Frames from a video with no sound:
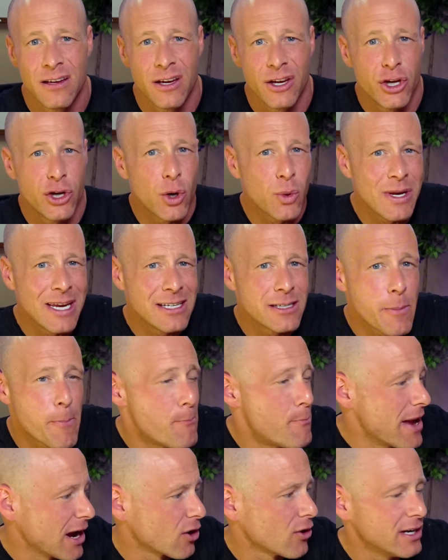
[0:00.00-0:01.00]
You don't need to
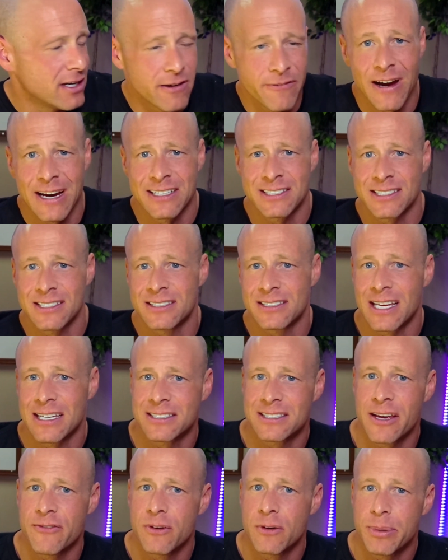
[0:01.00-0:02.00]
bury devices at
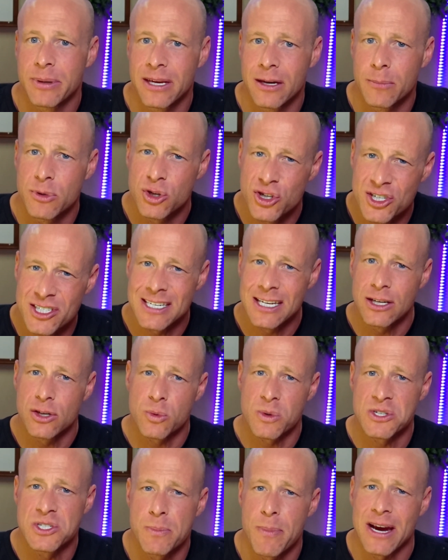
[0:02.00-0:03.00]
7 p.m. You just need to
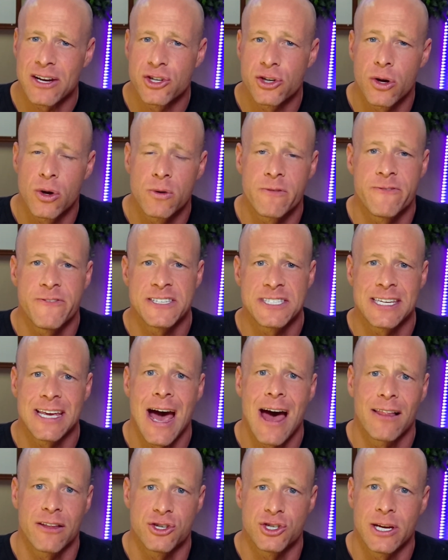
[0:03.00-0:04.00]
respect your own
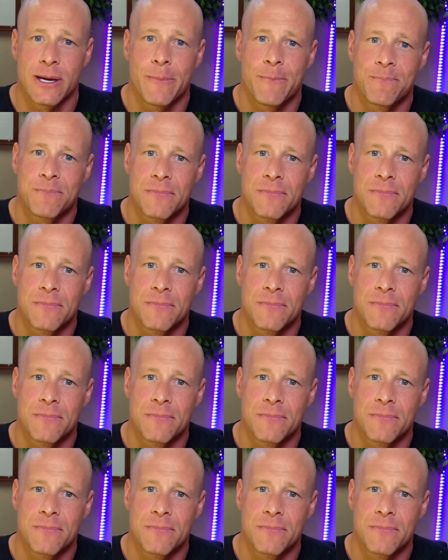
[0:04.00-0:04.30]
physiology.